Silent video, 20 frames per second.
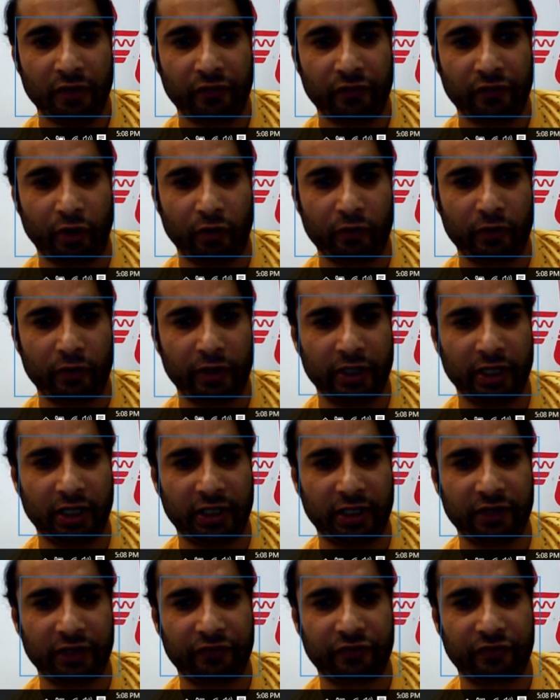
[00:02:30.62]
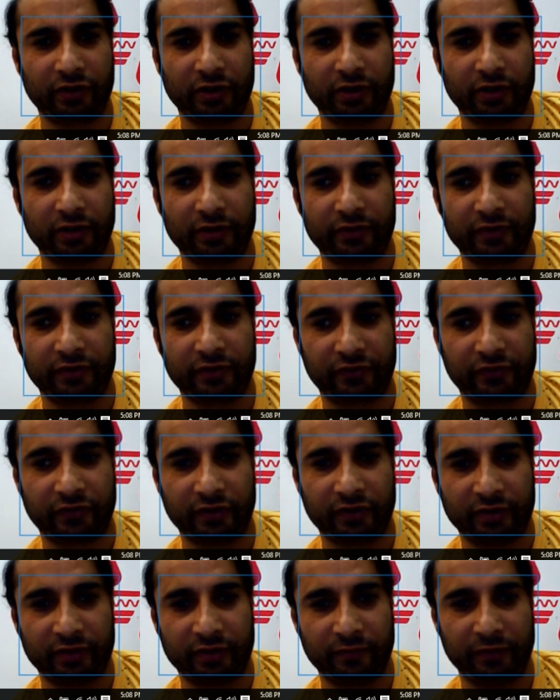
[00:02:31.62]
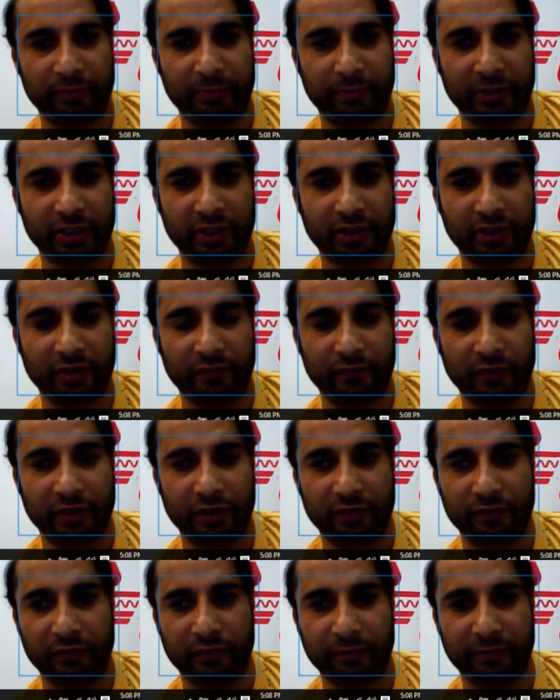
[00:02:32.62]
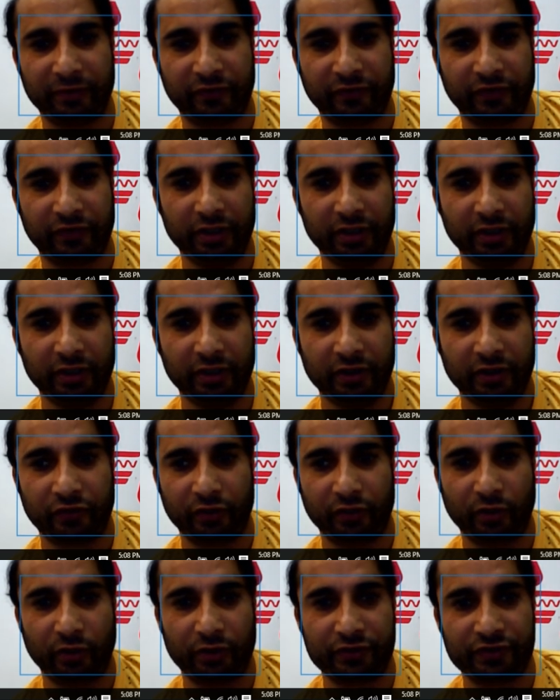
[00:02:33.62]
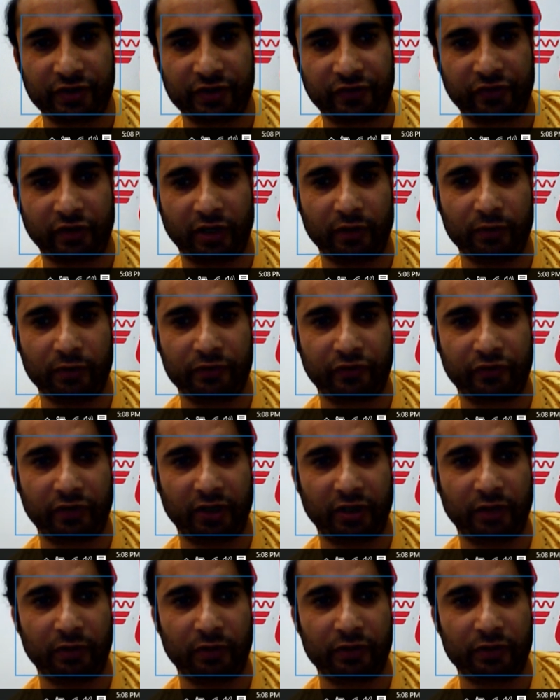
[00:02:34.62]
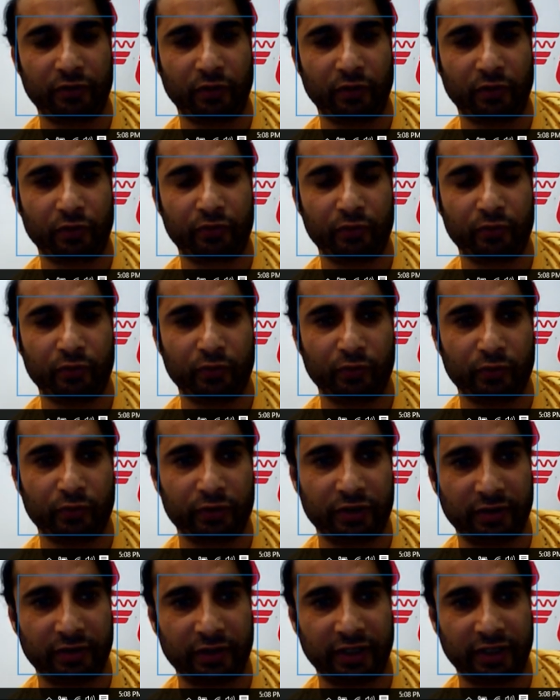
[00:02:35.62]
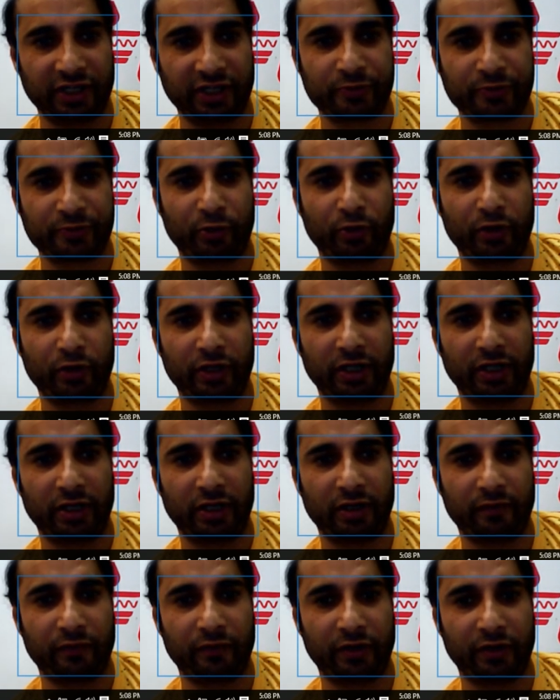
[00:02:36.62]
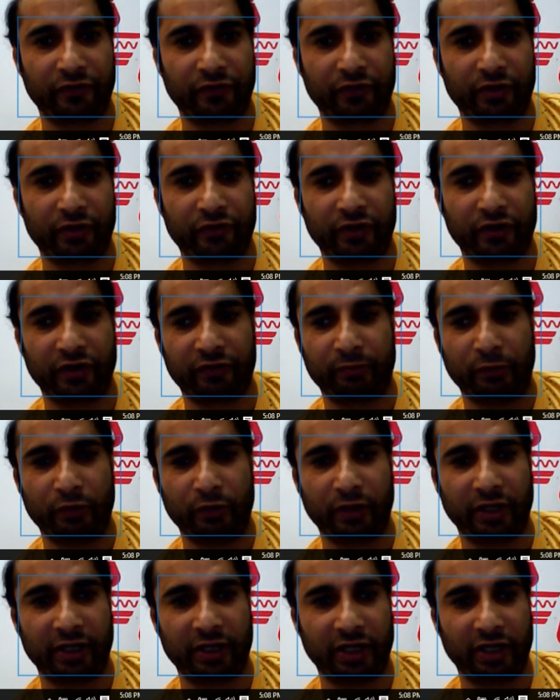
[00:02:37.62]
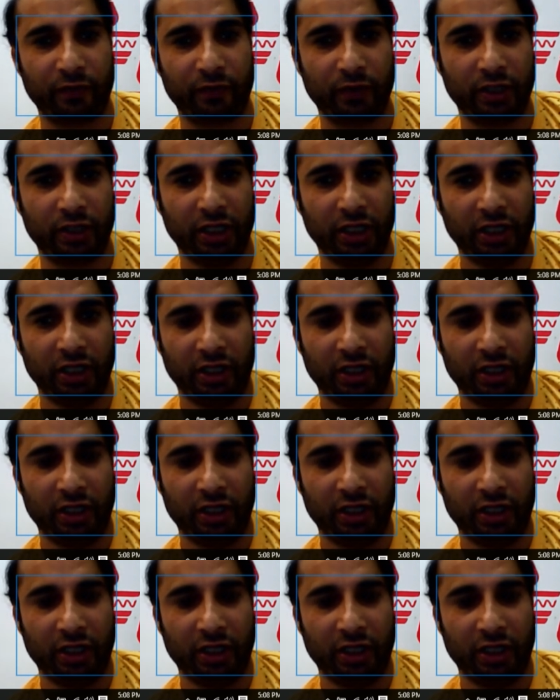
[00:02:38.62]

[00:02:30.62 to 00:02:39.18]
So I already attached this VPC. So I'll go to the dashboard, instance dashboard, and I will